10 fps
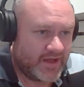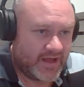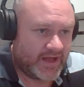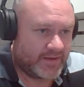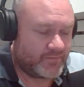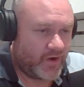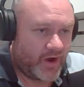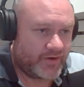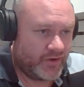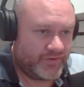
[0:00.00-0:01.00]

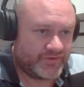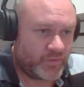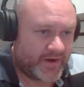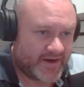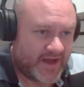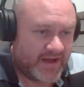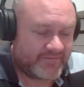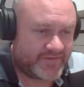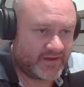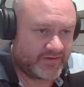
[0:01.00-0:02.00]
I'd heard there was
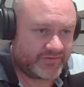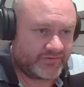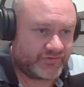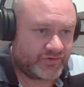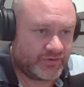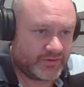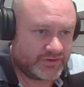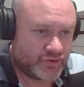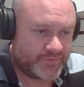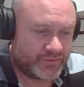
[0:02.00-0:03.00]
1,500 security
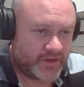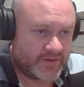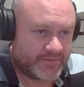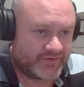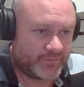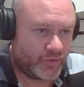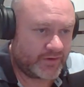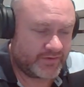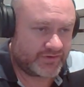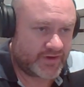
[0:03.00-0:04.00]
troops who are going to be
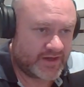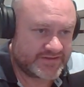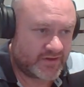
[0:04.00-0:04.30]
supporting the Australians,